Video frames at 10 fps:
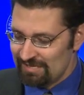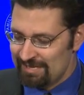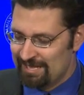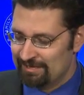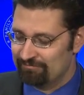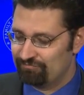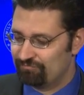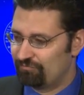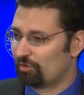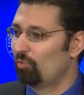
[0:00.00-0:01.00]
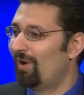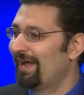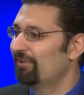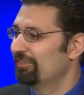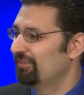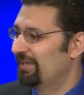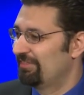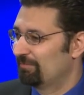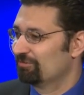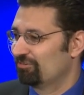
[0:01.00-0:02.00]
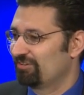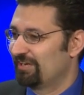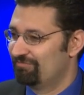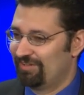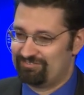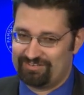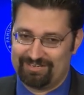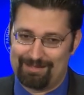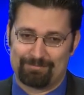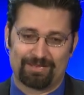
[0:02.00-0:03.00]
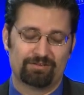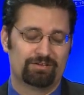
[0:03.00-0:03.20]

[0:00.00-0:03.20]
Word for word: and for a while they were just kind of venting at me.